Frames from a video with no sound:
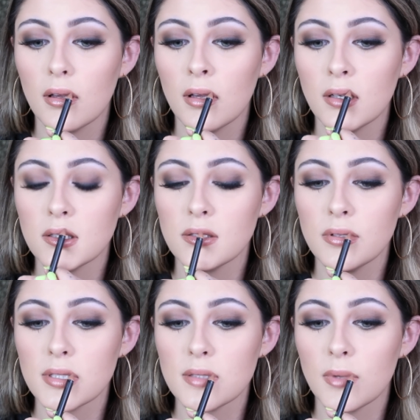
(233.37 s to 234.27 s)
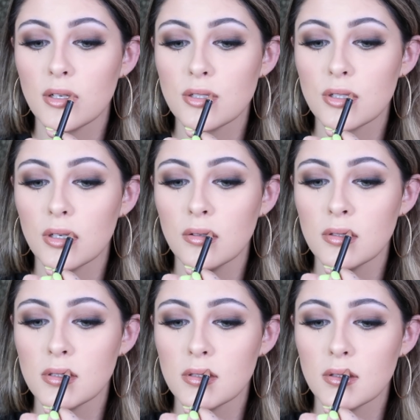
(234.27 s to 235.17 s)
and just doing small
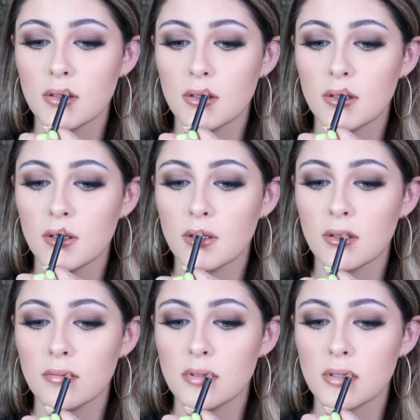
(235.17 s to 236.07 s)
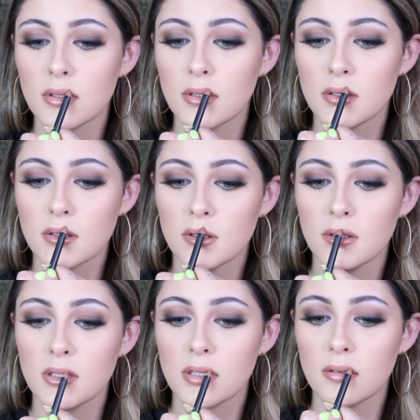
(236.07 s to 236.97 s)
strokes, and I'm just gonna
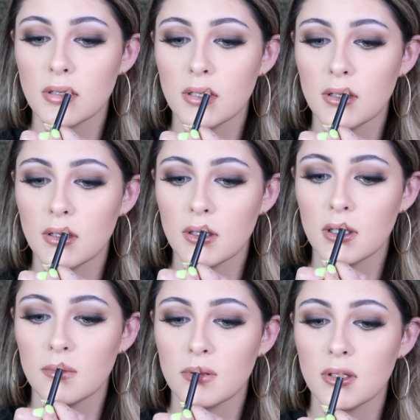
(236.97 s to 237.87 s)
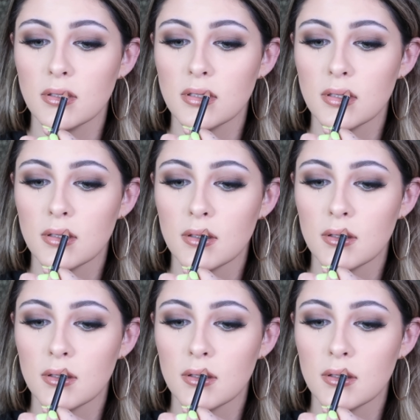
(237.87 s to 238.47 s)
slowly start working that upwards.